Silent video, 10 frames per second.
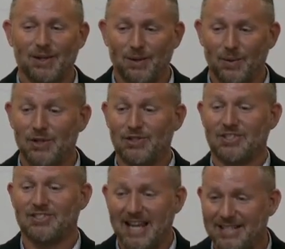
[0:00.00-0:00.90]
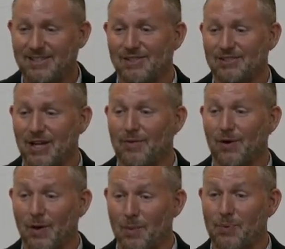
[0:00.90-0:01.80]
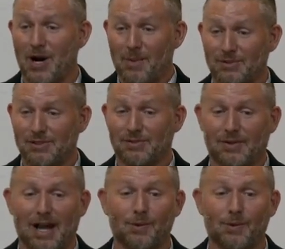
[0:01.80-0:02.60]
What you should say to yourself are the promises of God.